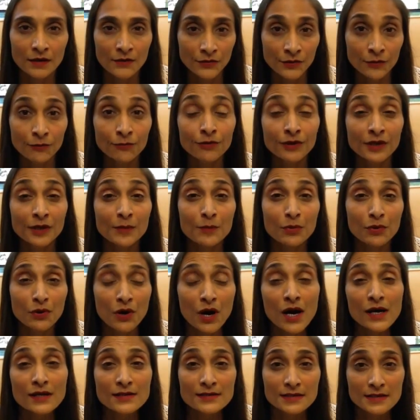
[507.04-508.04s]
the
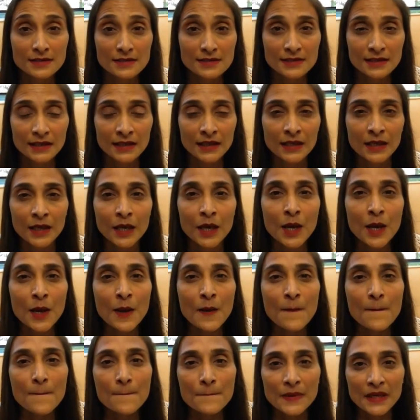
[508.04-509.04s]
reprocessing,
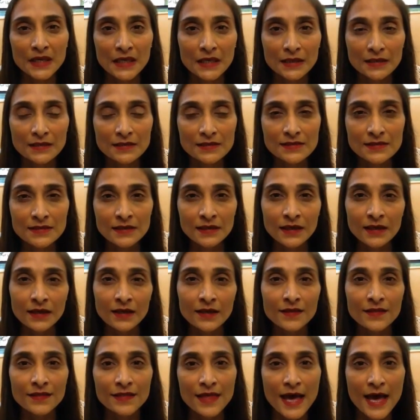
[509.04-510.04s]
means
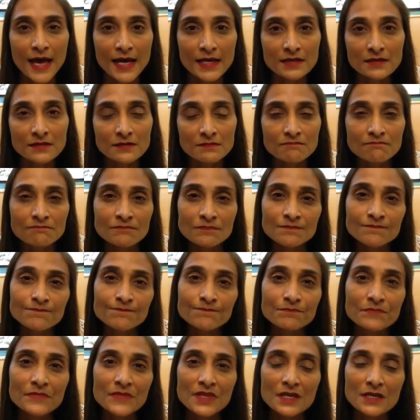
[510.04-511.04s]
that
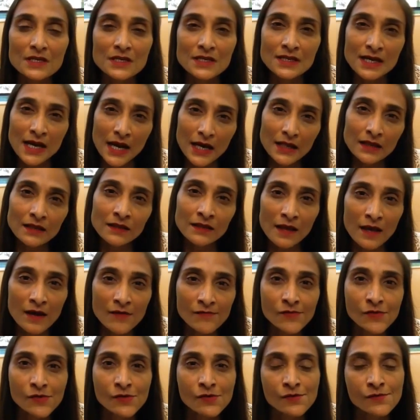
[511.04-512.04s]
gut
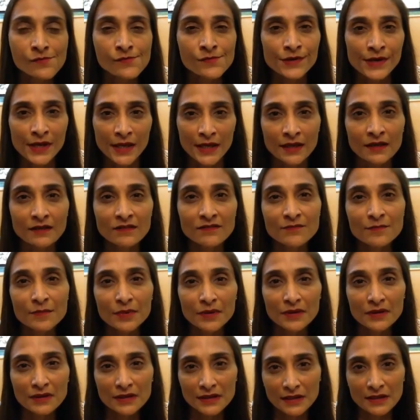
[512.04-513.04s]
level negative
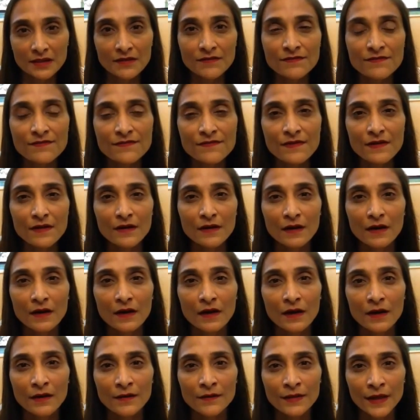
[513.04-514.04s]
belief
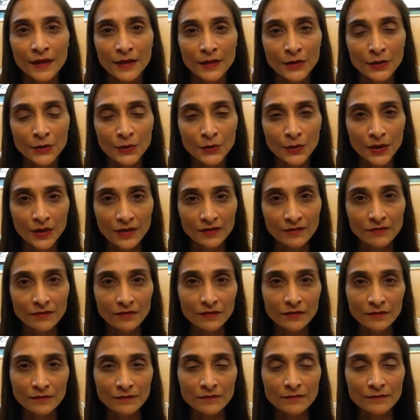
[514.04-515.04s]
that you had
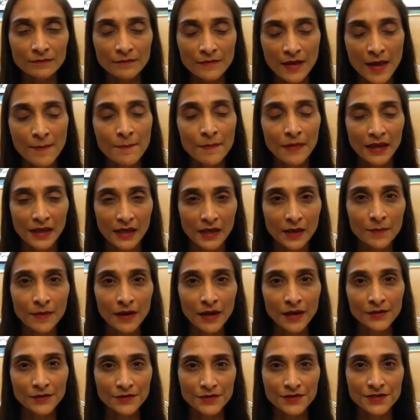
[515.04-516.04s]
made
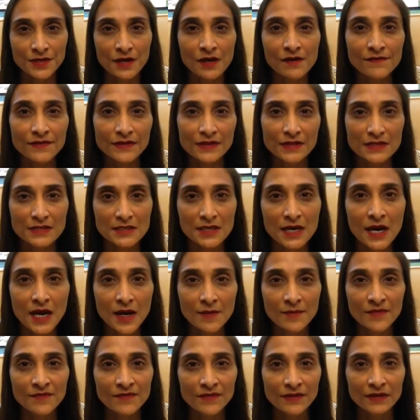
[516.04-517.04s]
about yourself at the
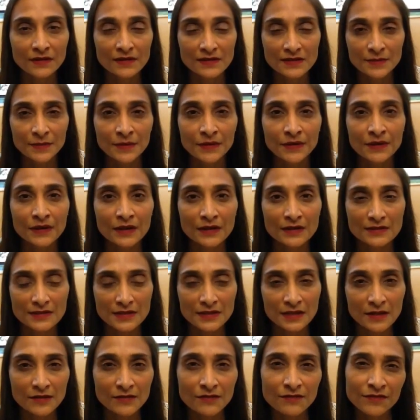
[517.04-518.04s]
time of the experience
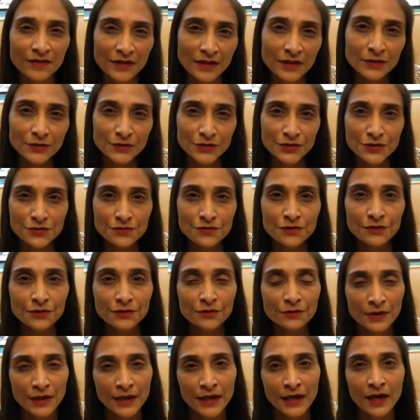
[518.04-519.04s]
and that feels
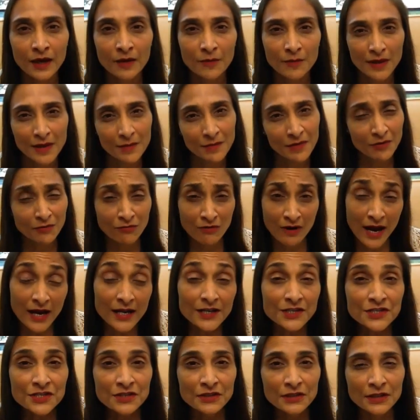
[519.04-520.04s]
true now, maybe
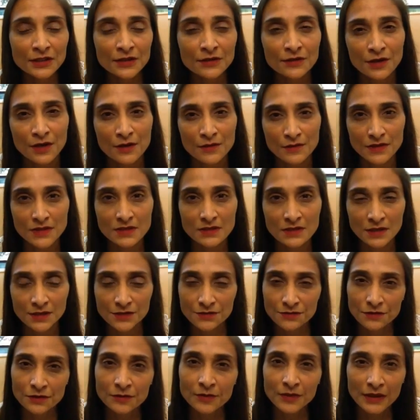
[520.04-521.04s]
rationally you know it's not
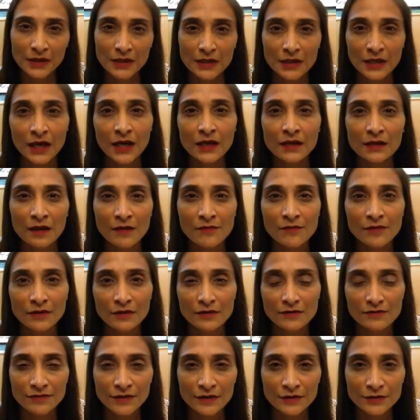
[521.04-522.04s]
true, but at a gut level
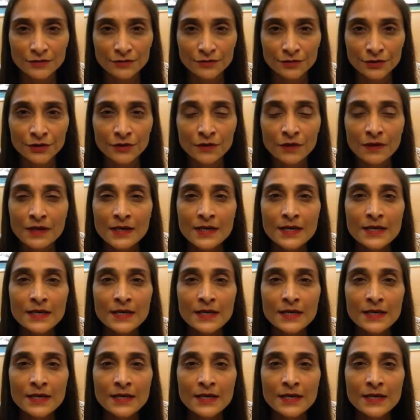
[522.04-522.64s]
it felt true,